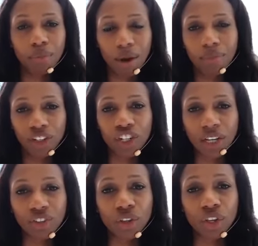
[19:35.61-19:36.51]

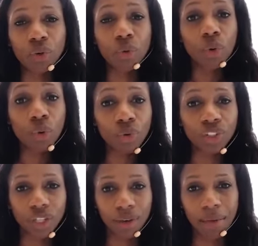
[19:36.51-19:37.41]
publishing so that you
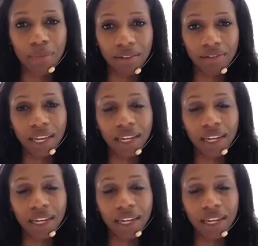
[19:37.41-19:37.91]
also get benefit,